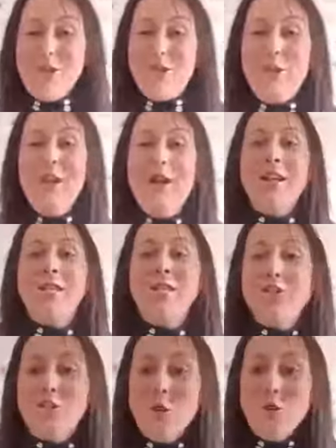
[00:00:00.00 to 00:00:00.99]
to
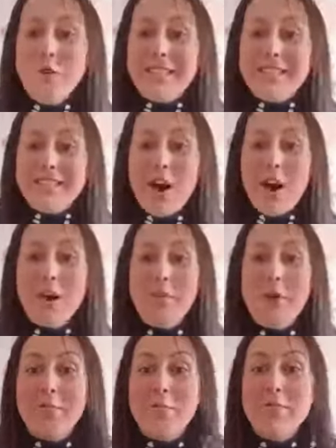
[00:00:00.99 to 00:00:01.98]
Story Time
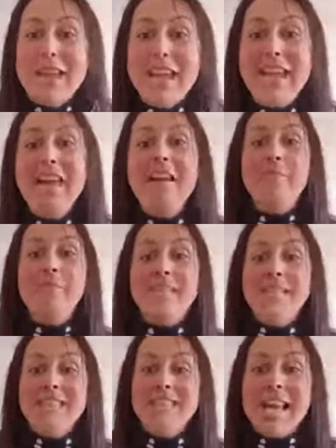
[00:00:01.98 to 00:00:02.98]
with me,
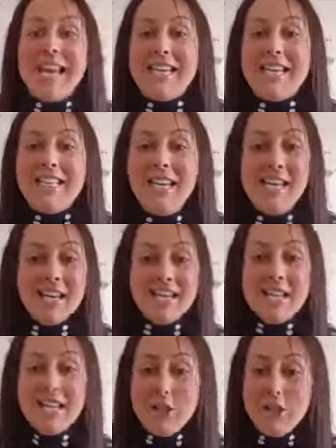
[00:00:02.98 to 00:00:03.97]
Mrs Ellis.
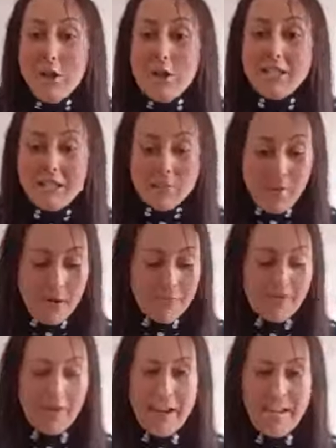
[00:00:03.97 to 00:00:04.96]
Did you notice my
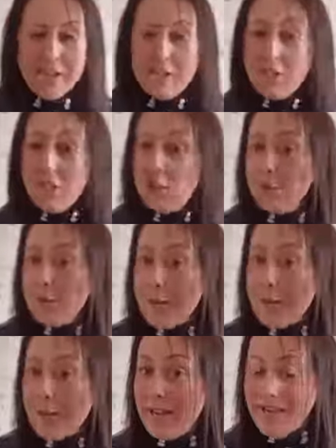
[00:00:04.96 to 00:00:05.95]
friends,
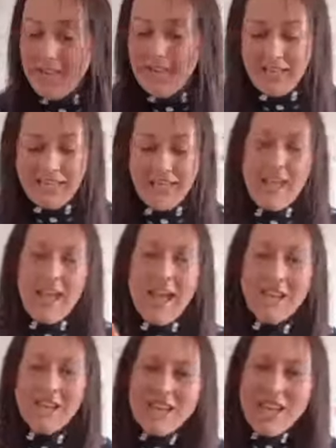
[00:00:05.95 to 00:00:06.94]
Shrimpy
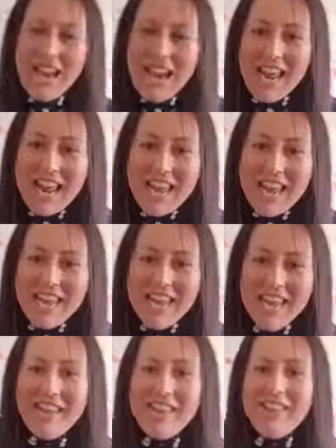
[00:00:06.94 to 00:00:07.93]
and Shelley?
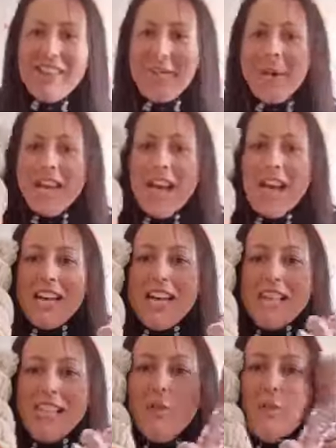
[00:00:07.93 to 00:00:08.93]
They're my
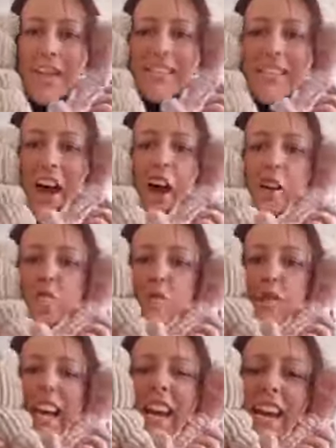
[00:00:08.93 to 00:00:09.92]
cuddly toys that I
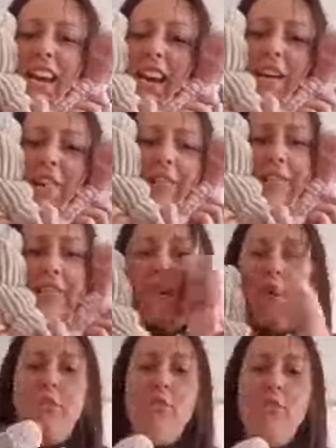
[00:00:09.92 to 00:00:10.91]
really love.
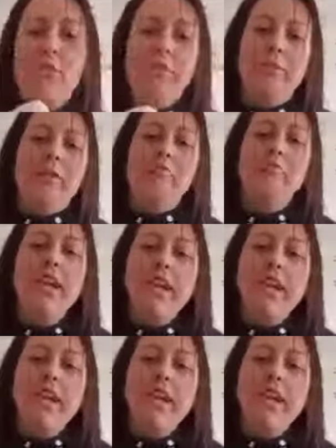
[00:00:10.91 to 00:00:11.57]
So I thought it'd be